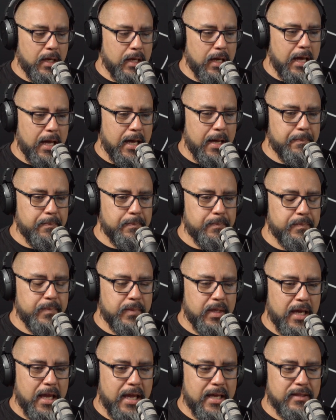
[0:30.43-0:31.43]

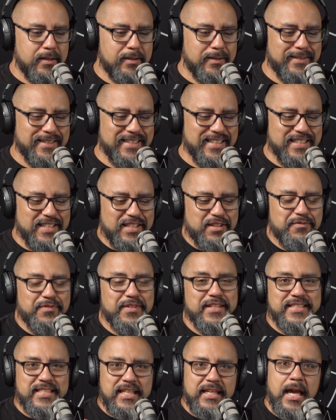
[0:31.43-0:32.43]
And the
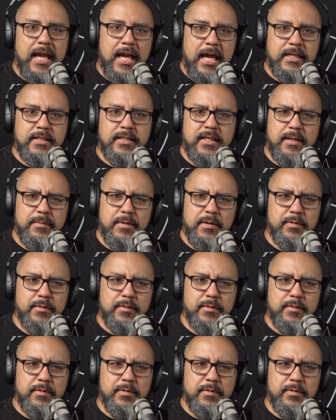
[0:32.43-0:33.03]
first thing I asked him,